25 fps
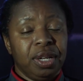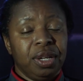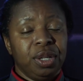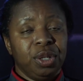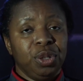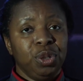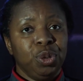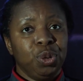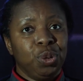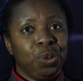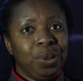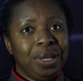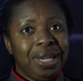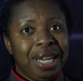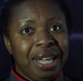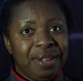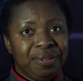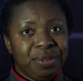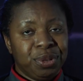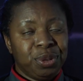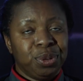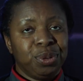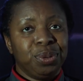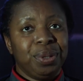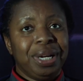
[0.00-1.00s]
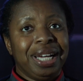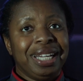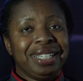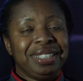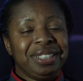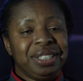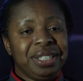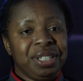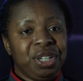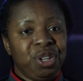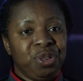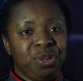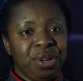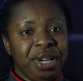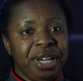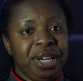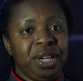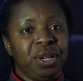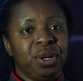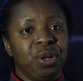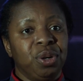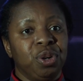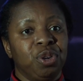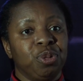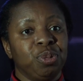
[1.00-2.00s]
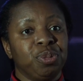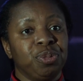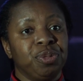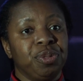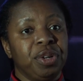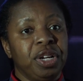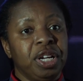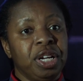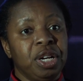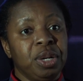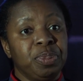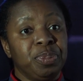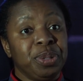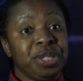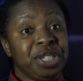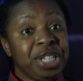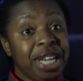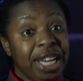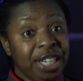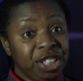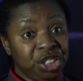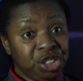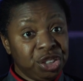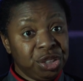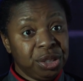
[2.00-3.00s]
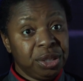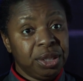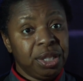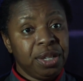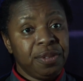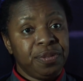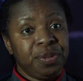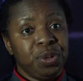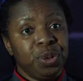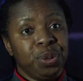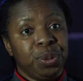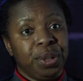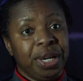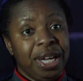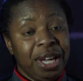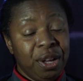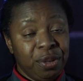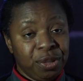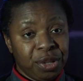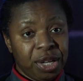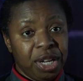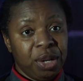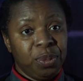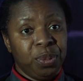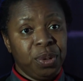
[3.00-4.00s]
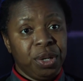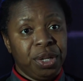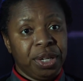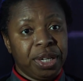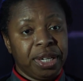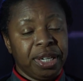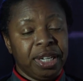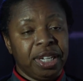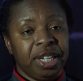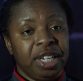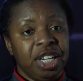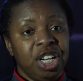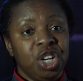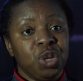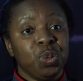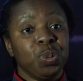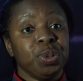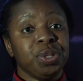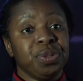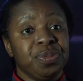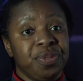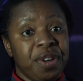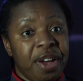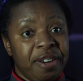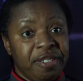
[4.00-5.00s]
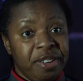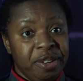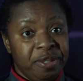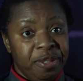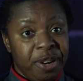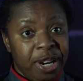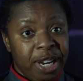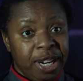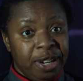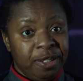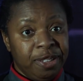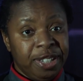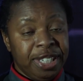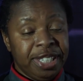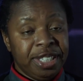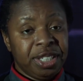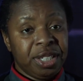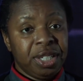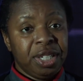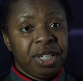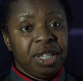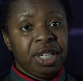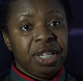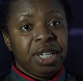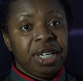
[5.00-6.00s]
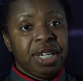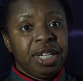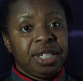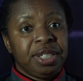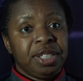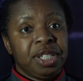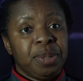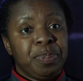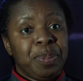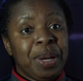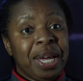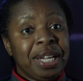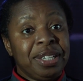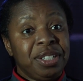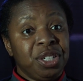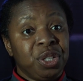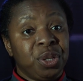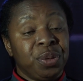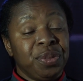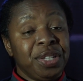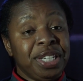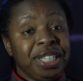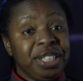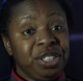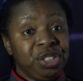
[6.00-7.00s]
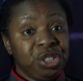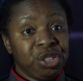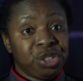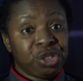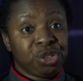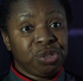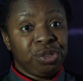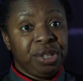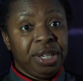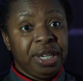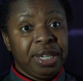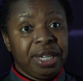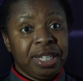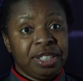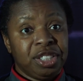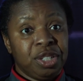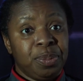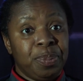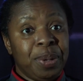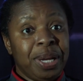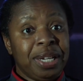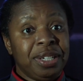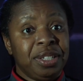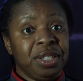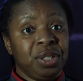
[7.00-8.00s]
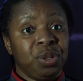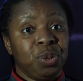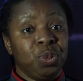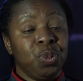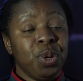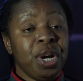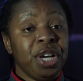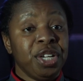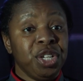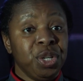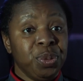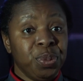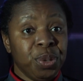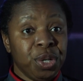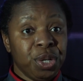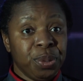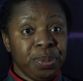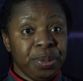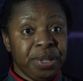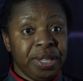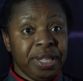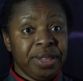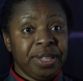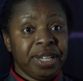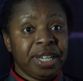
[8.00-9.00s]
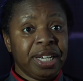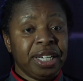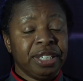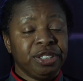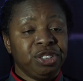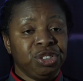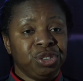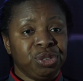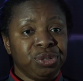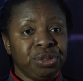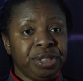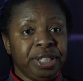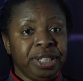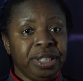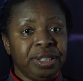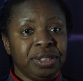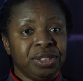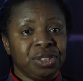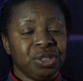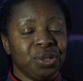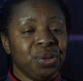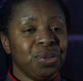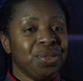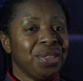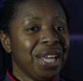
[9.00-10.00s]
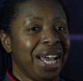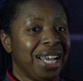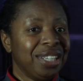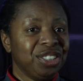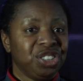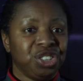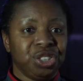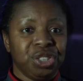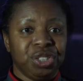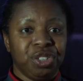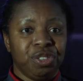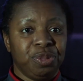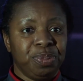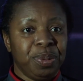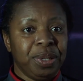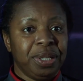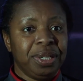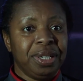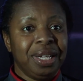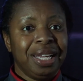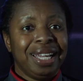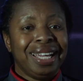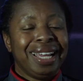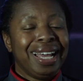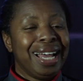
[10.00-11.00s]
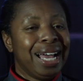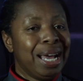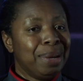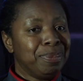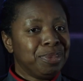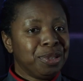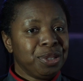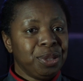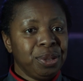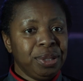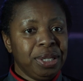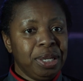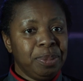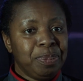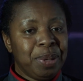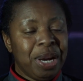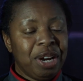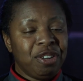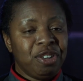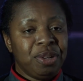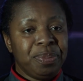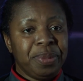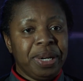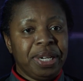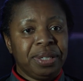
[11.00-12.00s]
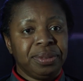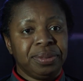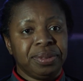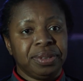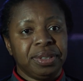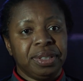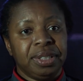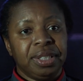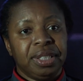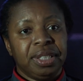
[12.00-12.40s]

your level and degree of uh, protection, if you were a healthcare worker, was very varied depending on the industry and depending on where you were within the country. So that should have been absolutely paramount.